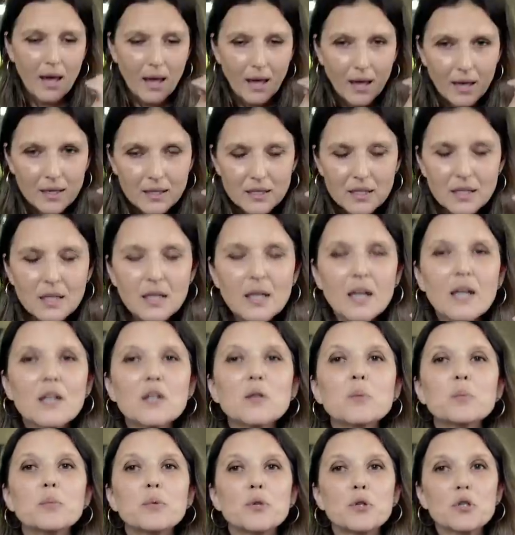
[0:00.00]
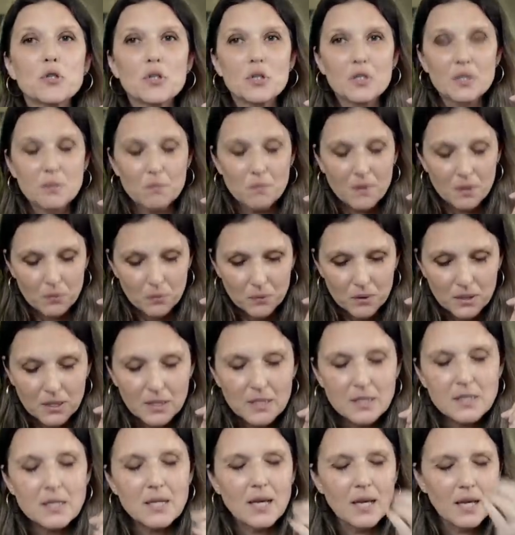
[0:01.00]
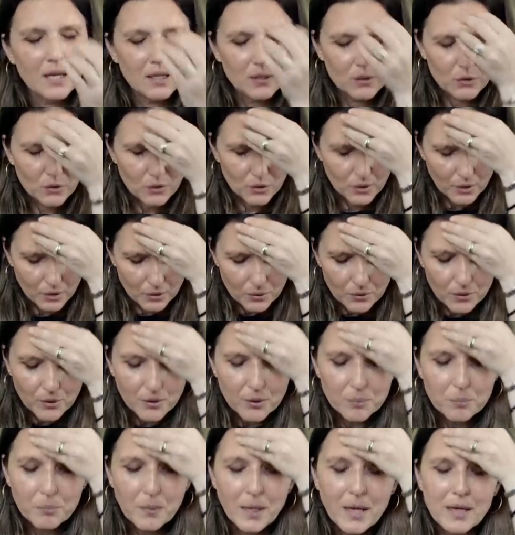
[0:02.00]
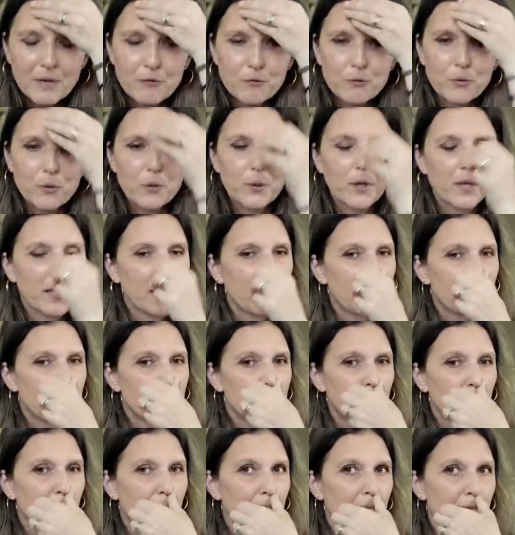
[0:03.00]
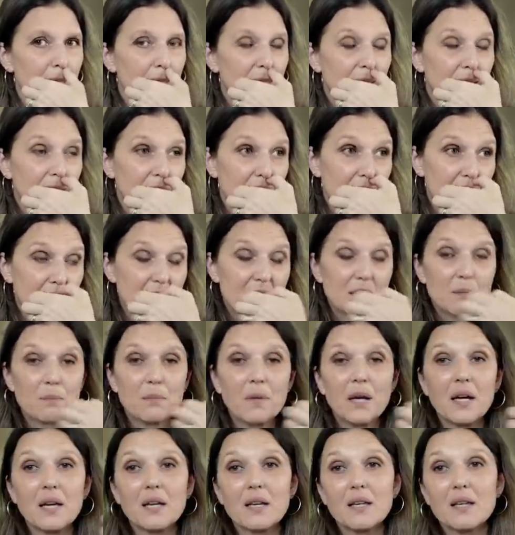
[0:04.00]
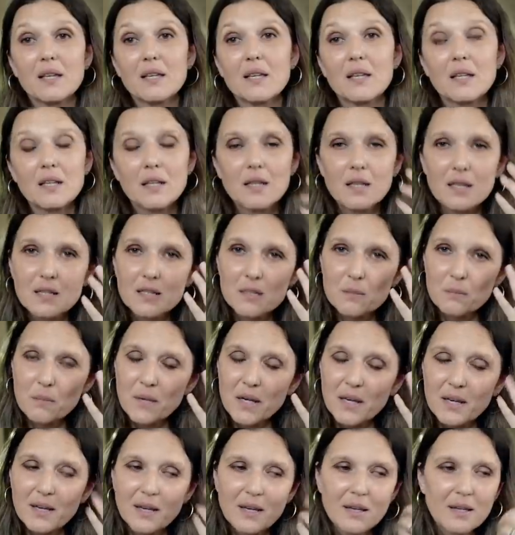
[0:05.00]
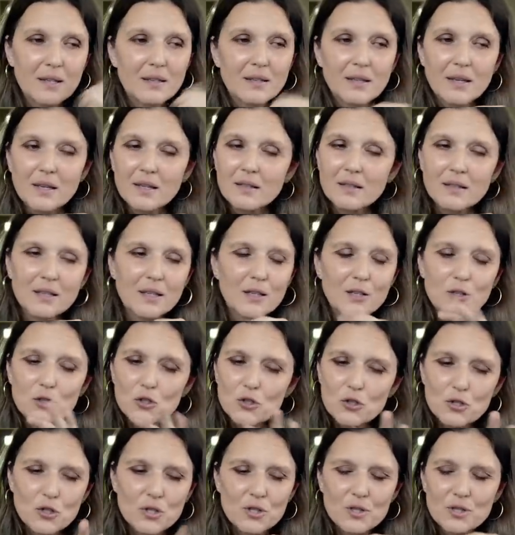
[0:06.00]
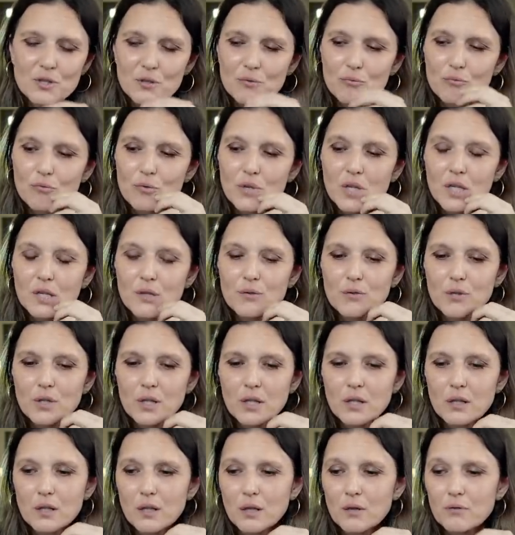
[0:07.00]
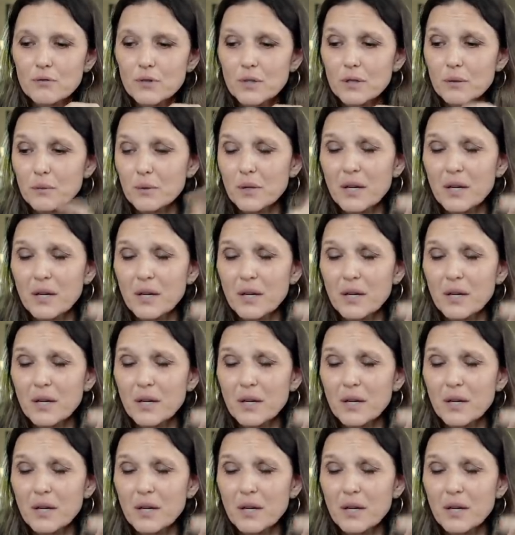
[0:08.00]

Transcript: And he kind of pushes me with his head, you know, on my forehead, and he licks my head, and he's just really, really lovely.